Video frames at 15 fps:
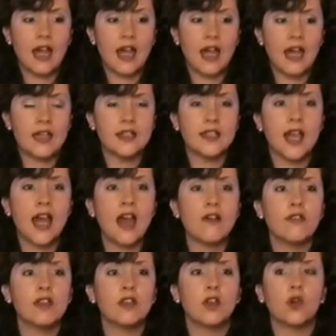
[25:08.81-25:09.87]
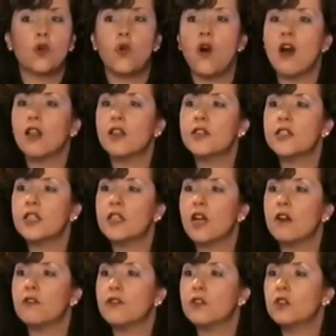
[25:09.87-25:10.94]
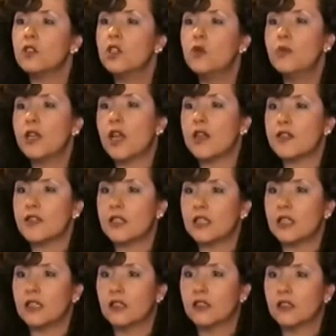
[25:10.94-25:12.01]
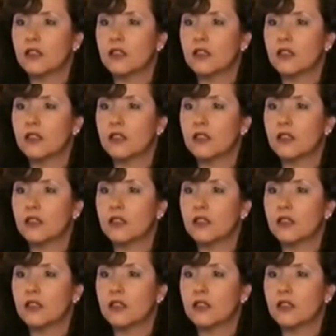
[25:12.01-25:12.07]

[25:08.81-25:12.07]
as having the quality of luminosity.